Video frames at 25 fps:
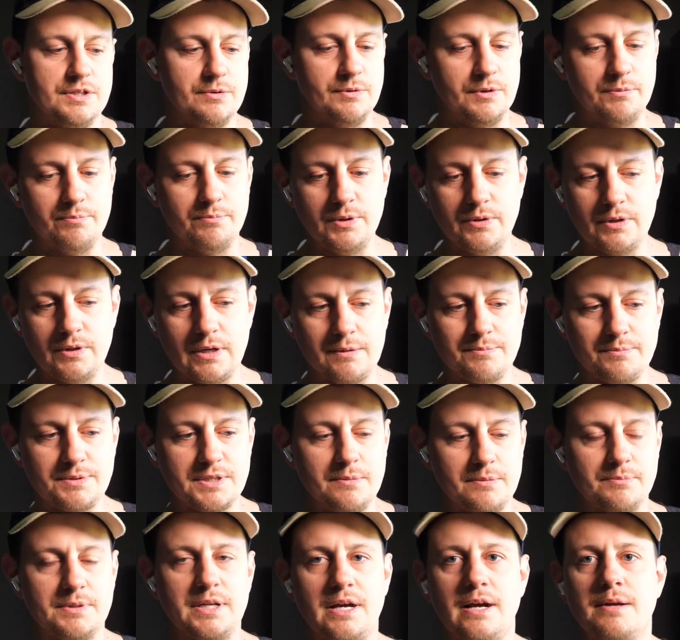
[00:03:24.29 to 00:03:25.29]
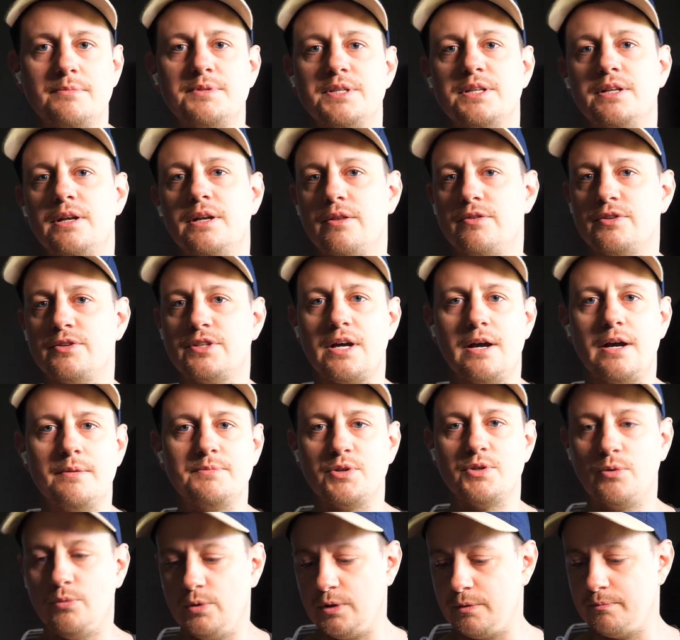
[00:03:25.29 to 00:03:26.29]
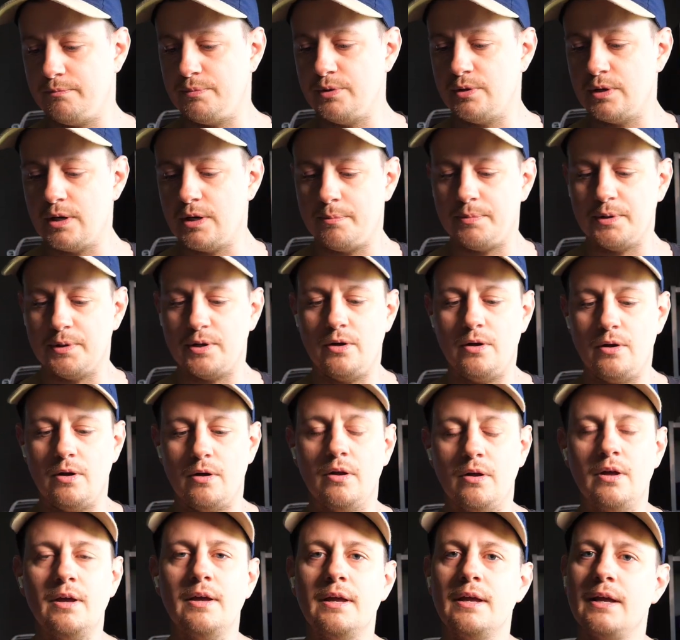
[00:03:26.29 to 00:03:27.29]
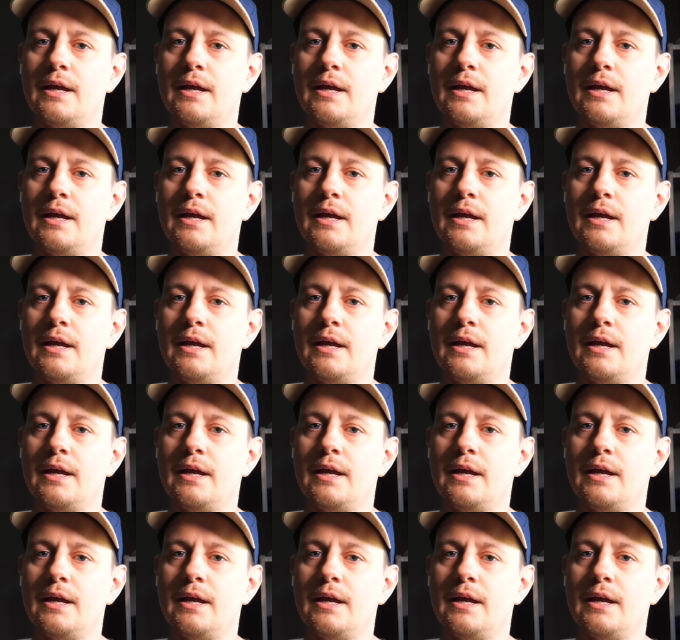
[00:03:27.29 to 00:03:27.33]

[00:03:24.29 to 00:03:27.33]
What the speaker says: It would boot up sometimes, and other times it wouldn't boot up at all.